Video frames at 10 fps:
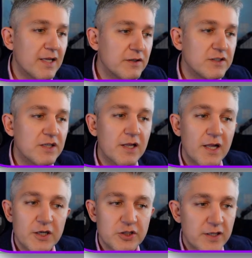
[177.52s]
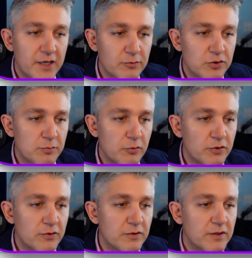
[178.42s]
is a large language
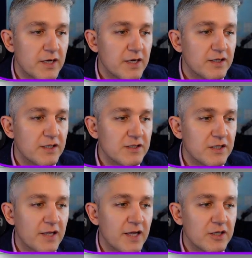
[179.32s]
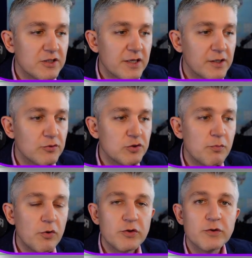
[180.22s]
model. This large language
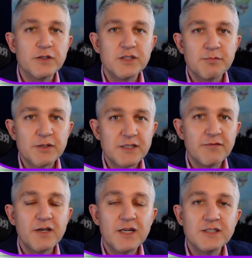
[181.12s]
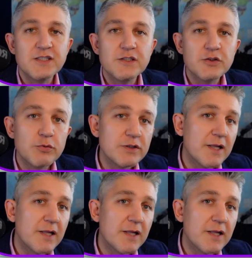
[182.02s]
model specifically deals with the